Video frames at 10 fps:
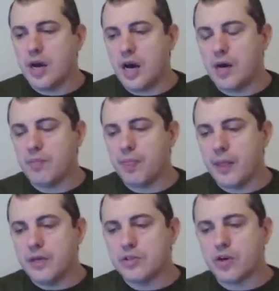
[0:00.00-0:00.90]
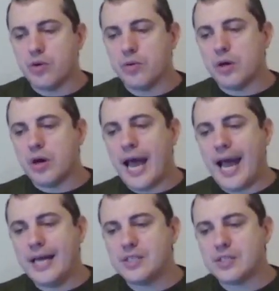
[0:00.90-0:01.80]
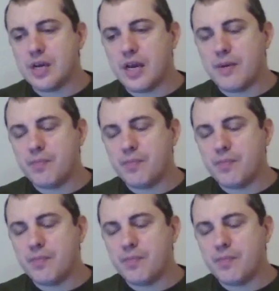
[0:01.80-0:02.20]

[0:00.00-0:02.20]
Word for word: Um, so as